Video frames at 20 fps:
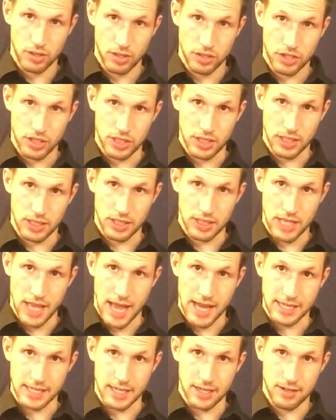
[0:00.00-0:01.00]
just like
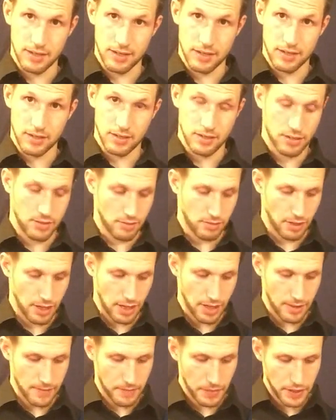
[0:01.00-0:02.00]
that.
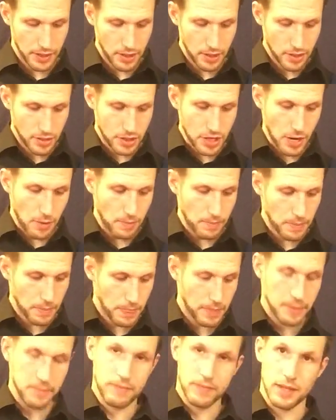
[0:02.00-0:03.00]
Okay? So,
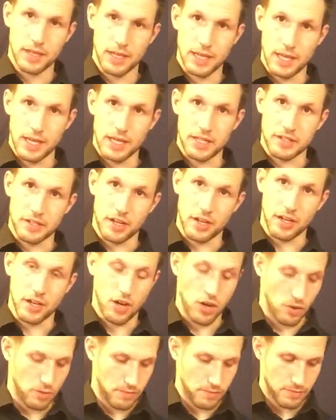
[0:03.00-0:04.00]
it's gonna
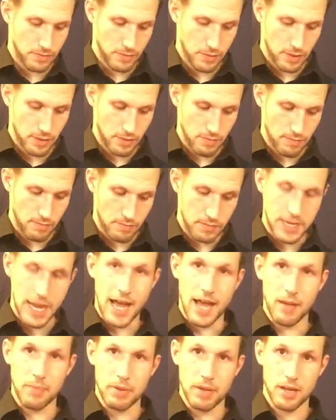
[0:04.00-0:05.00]
go
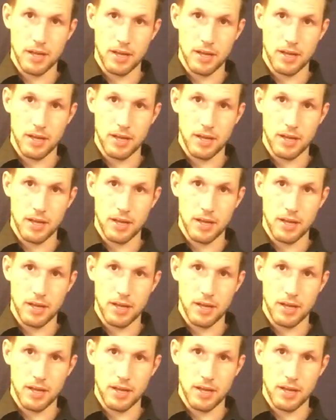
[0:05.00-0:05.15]
tap,